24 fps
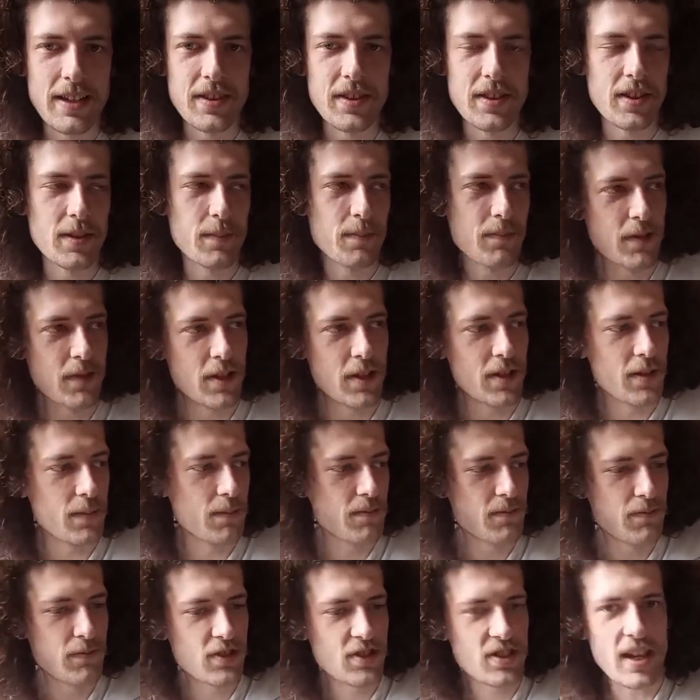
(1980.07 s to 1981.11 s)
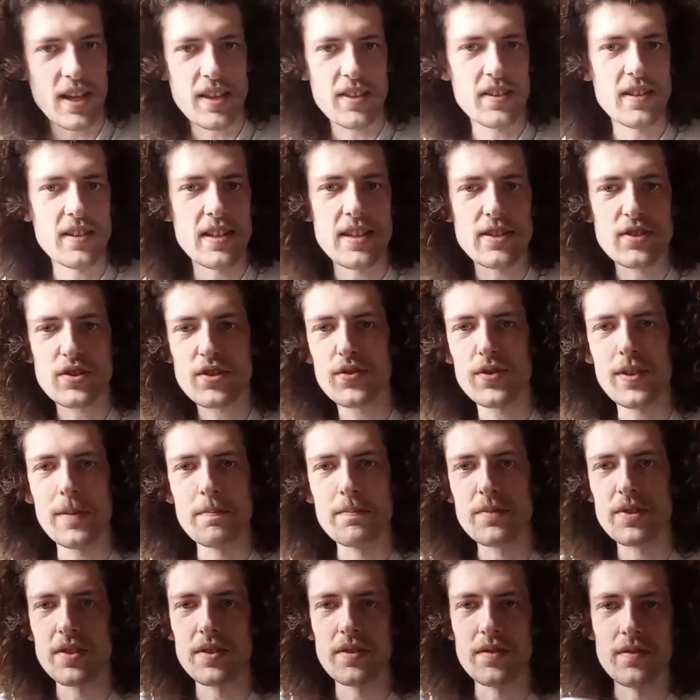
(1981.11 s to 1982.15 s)
the sun is
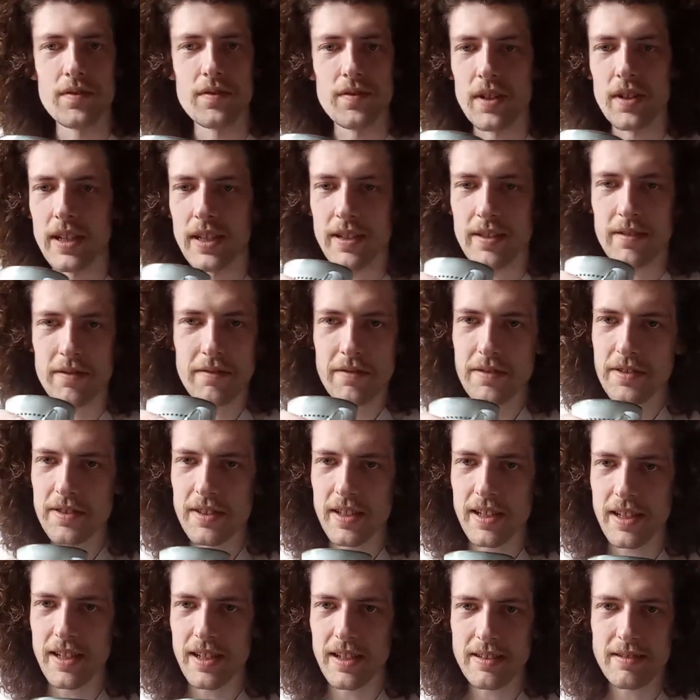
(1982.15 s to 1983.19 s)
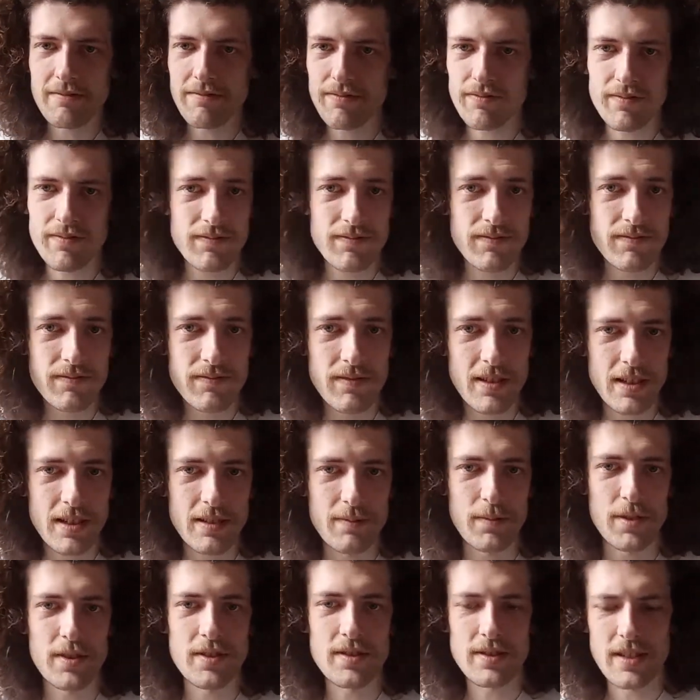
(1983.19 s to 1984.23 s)
crimson. Right. It's like,
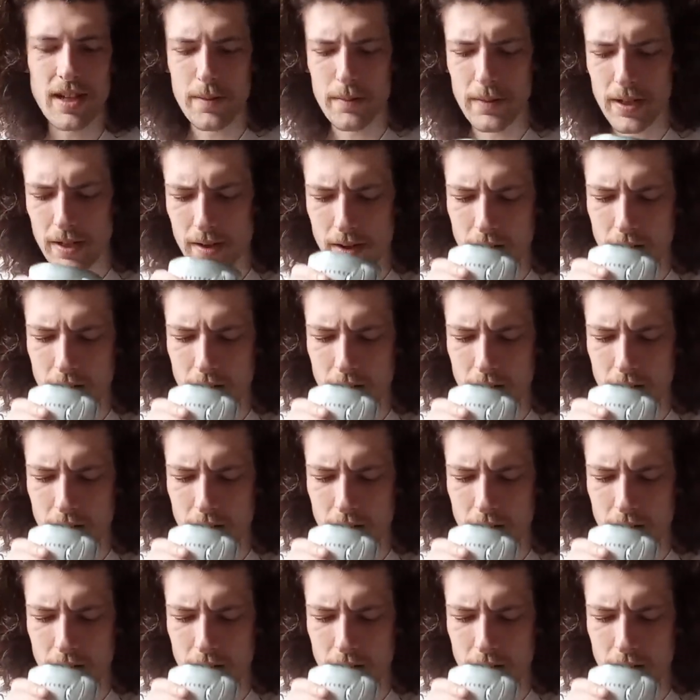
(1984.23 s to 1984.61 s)
what does that mean?